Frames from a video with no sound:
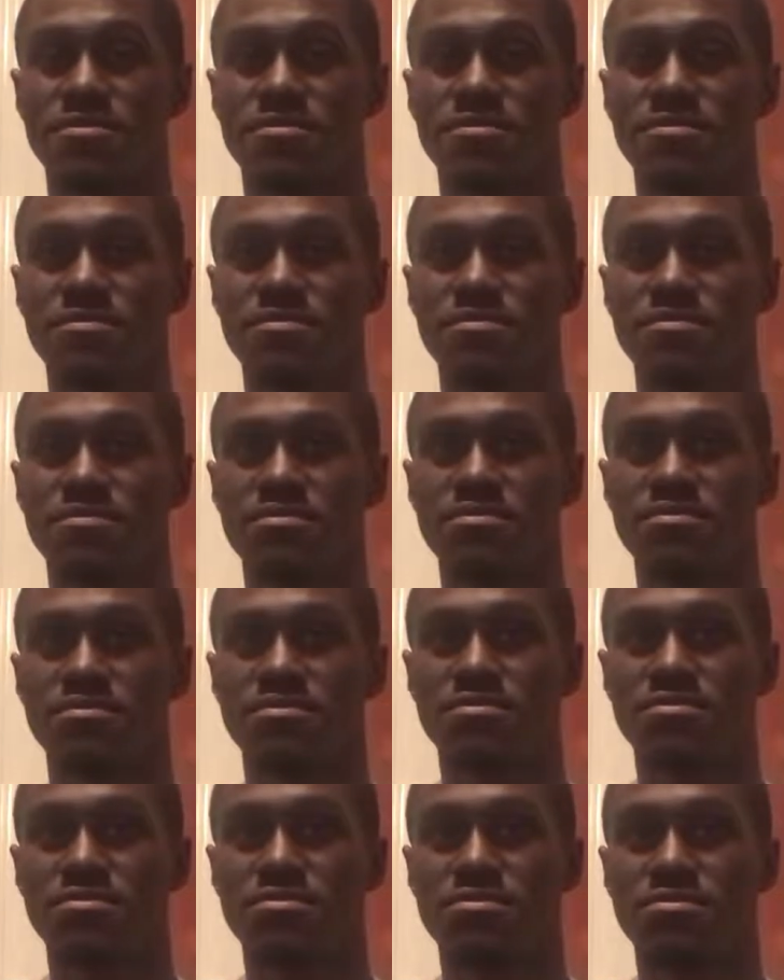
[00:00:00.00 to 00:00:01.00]

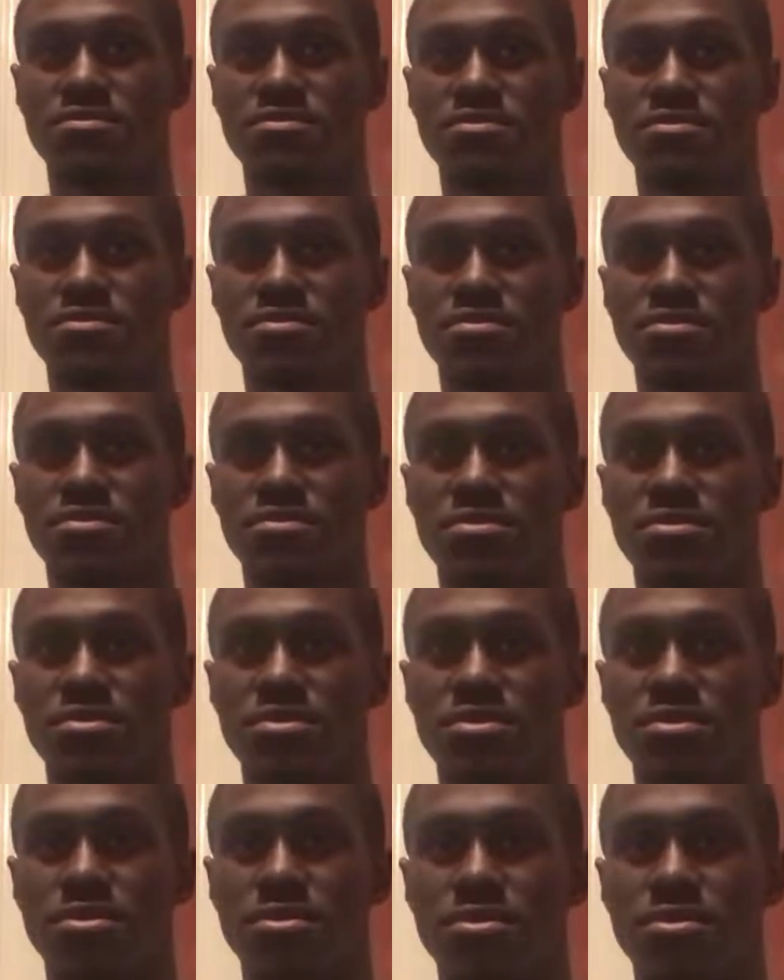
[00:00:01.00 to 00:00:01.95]
(silence)